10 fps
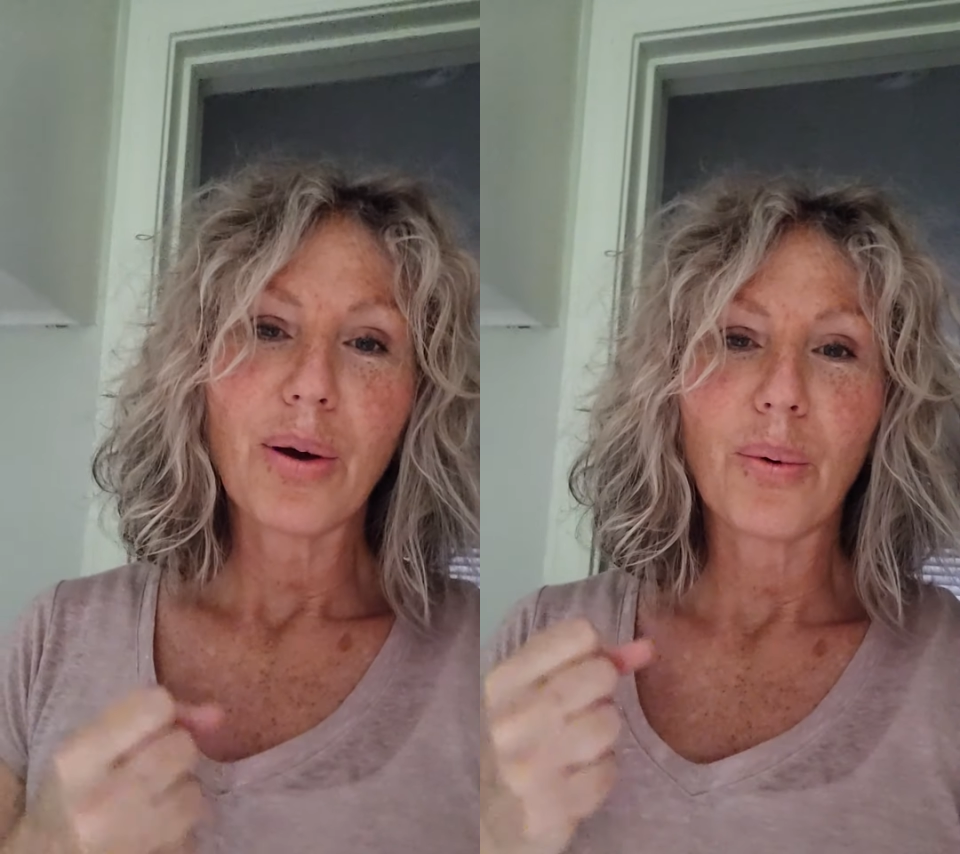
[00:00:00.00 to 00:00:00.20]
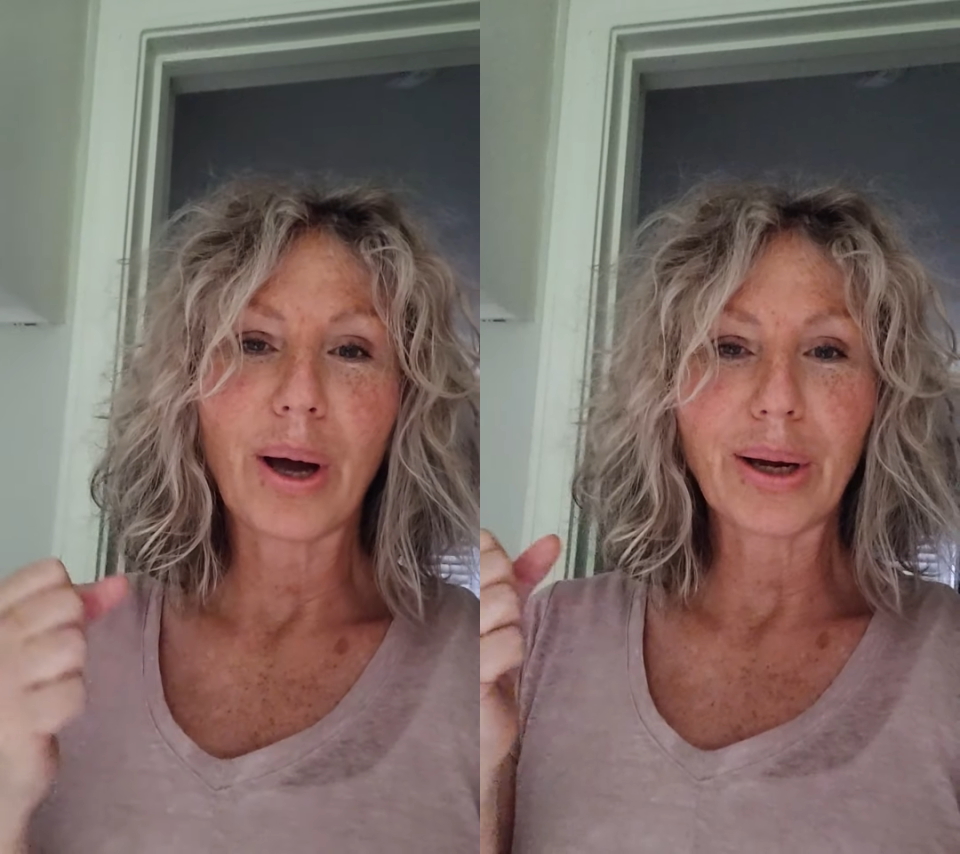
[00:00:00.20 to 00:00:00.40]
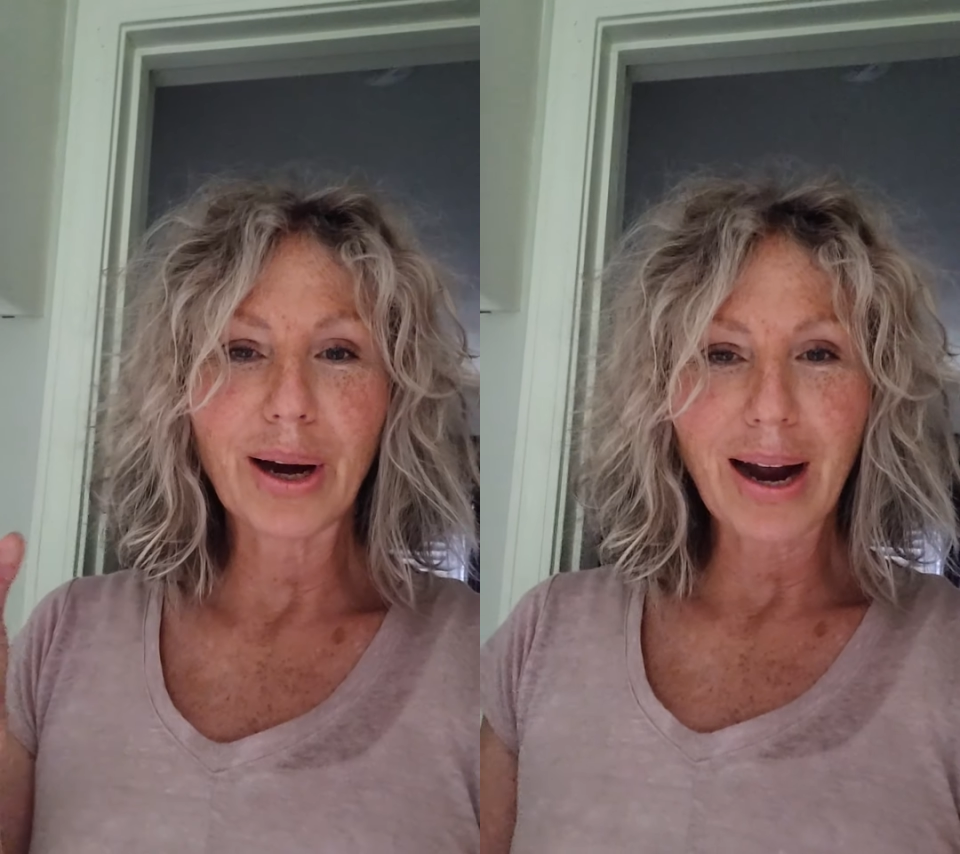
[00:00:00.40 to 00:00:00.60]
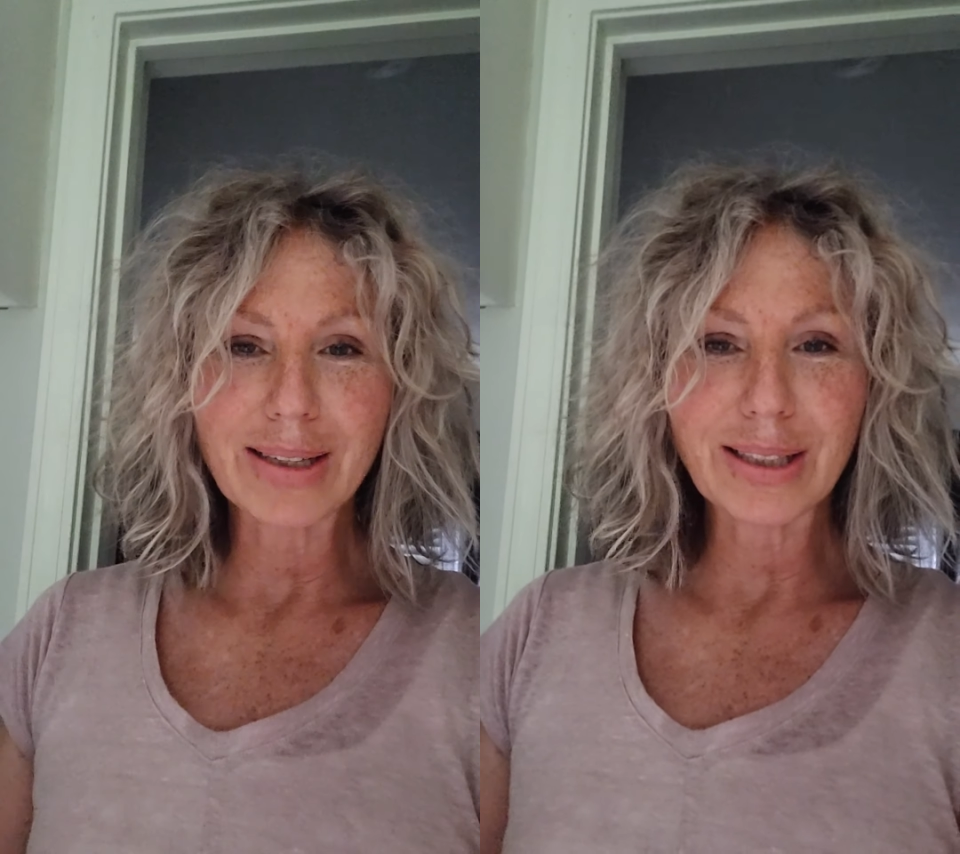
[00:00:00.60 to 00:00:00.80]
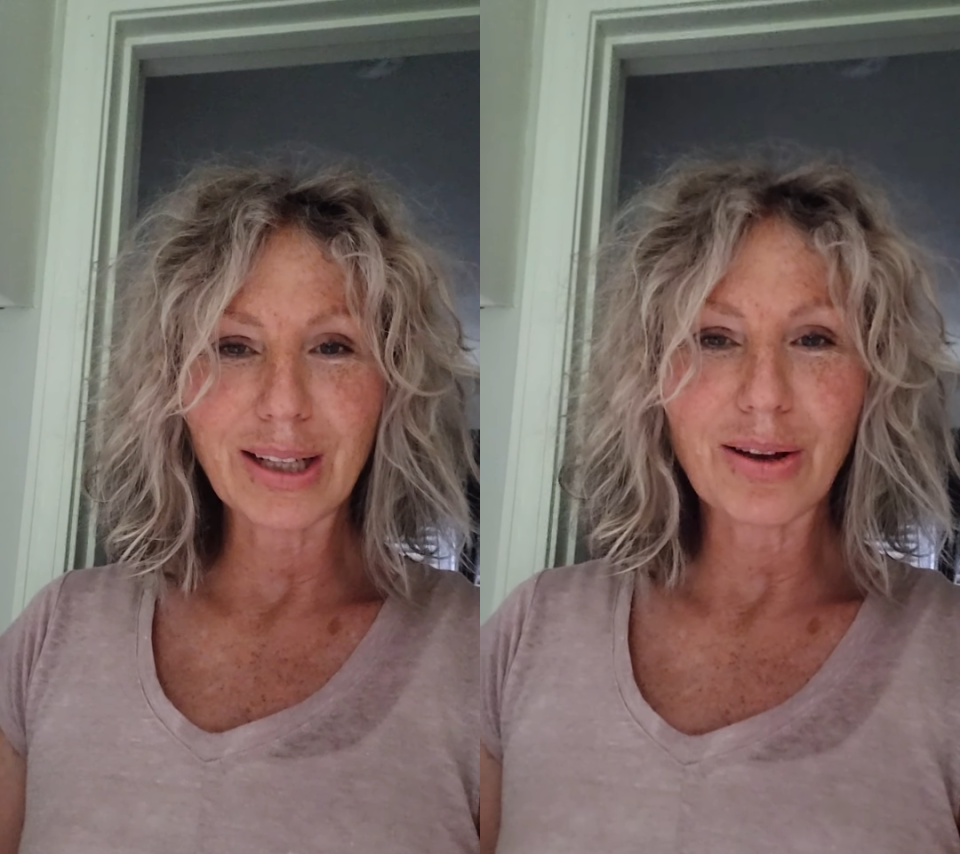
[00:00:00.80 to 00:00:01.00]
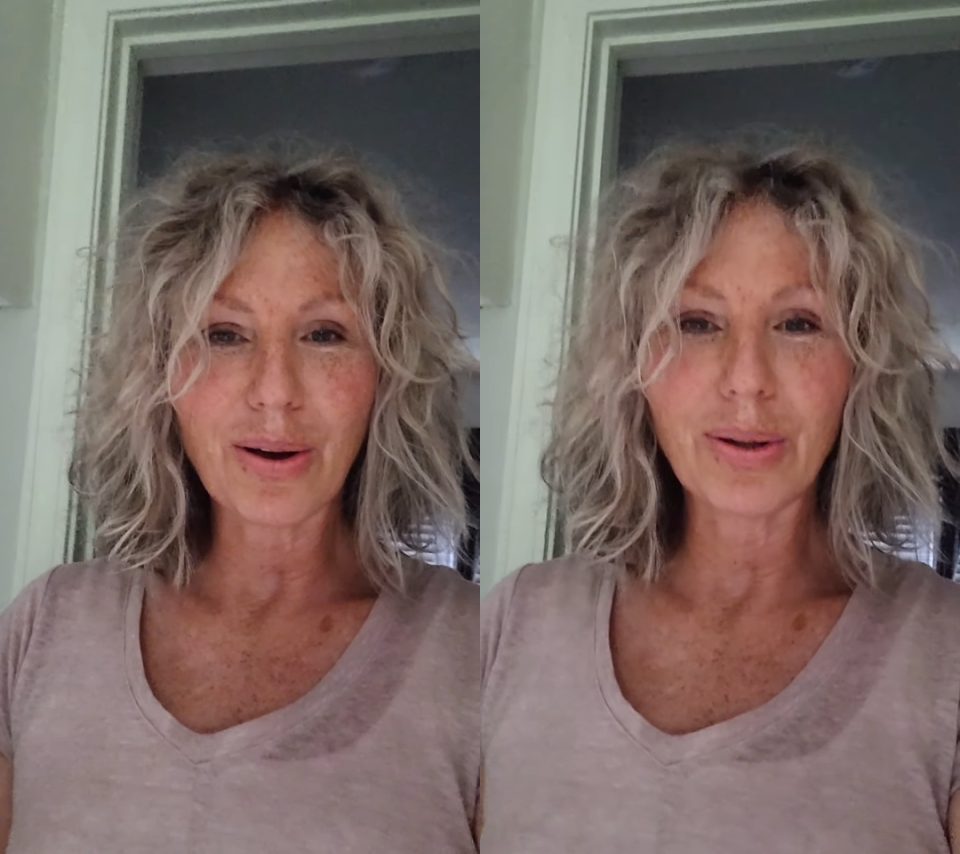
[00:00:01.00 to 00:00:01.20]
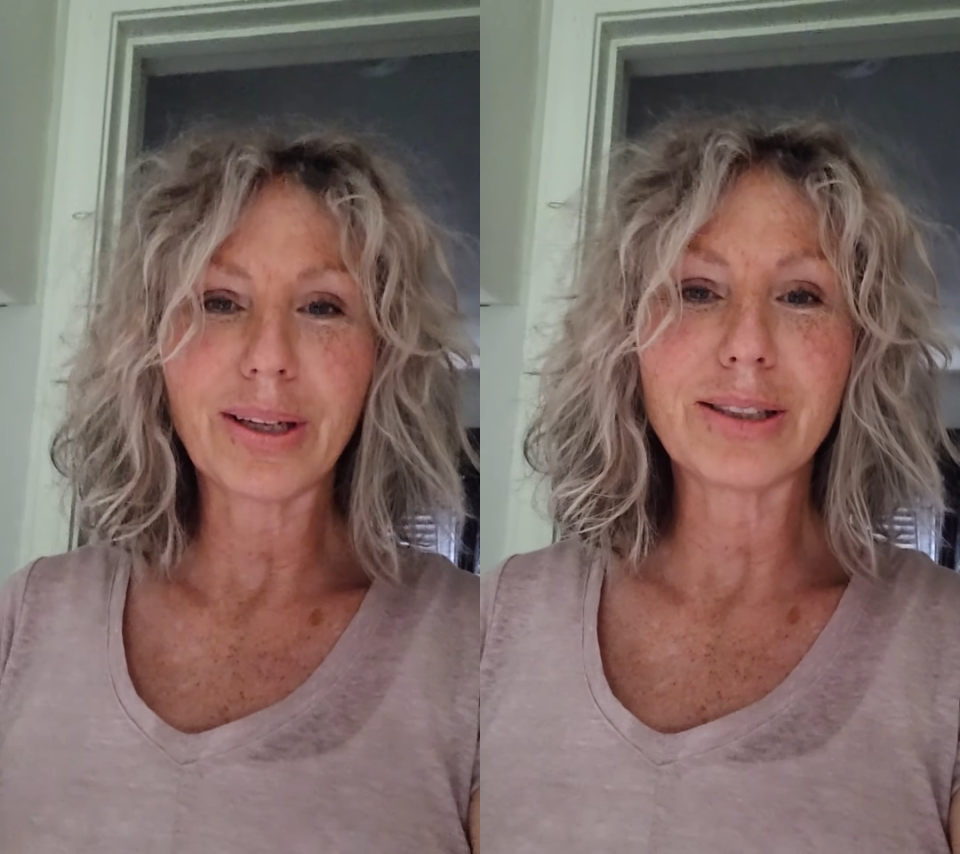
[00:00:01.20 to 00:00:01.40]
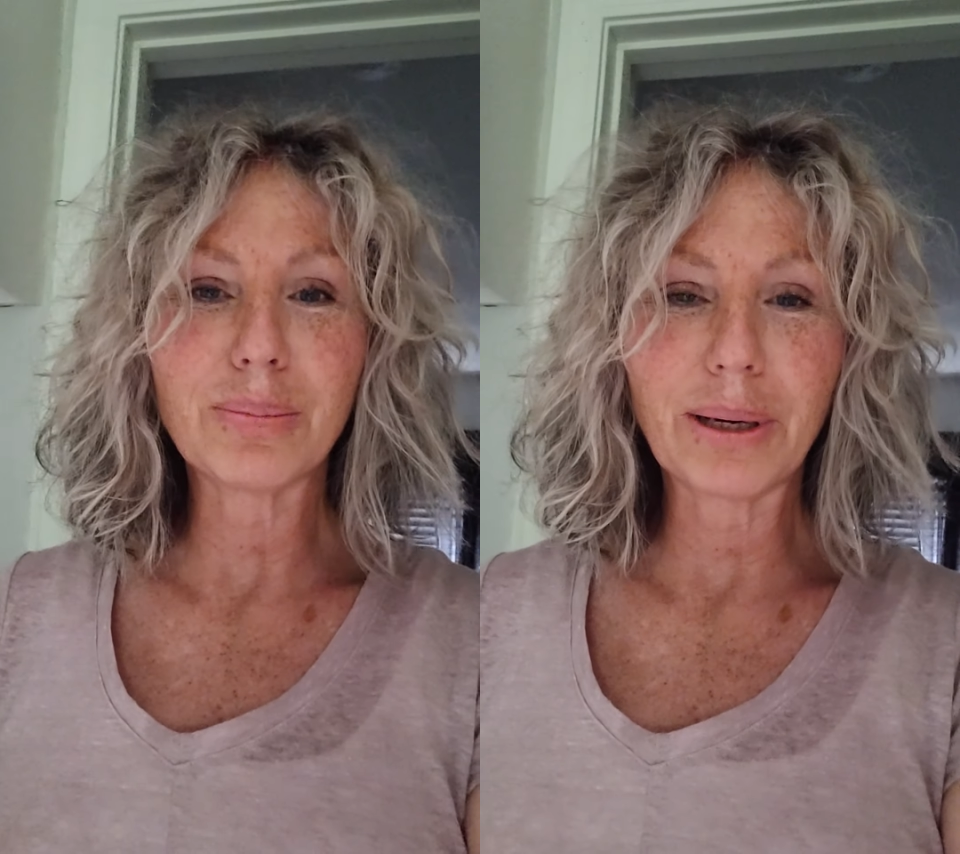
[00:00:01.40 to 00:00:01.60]
while you're asking the
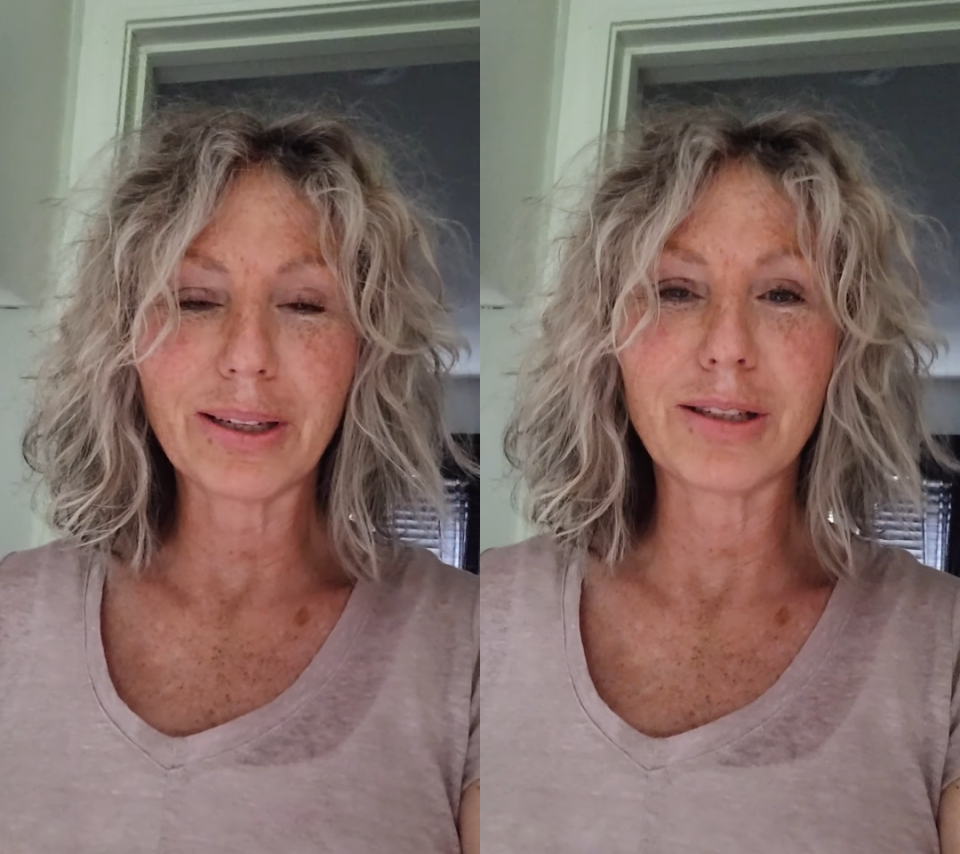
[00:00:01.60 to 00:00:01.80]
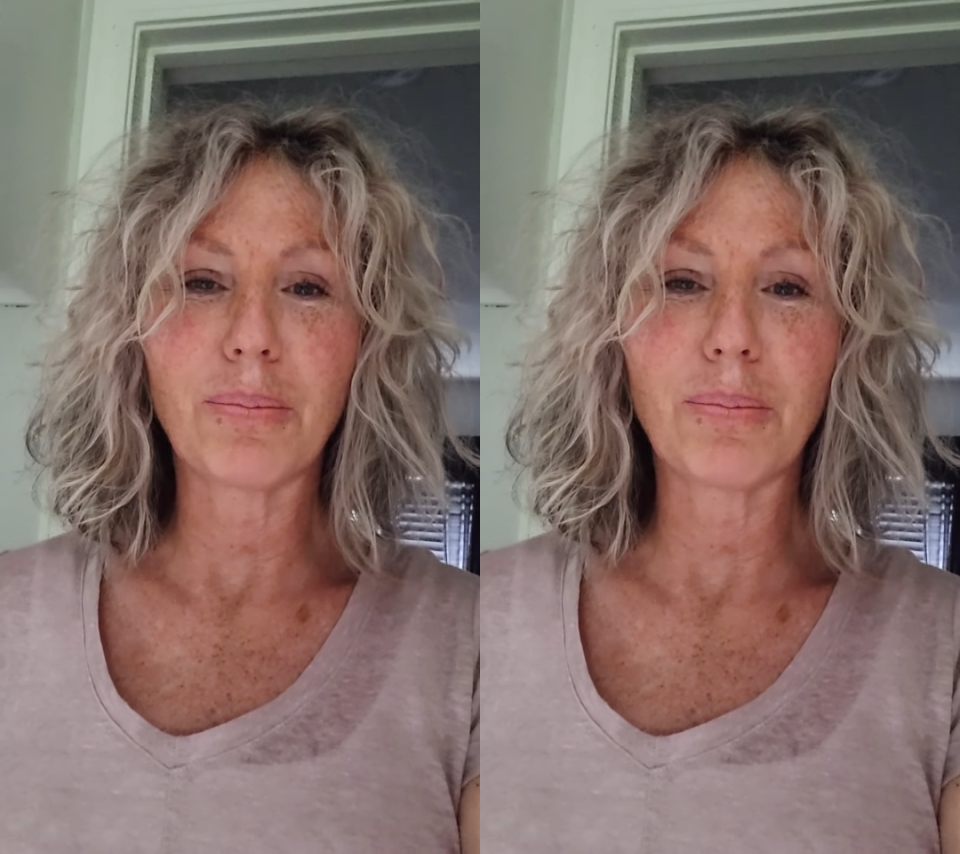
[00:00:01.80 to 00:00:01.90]
Holy Spirit's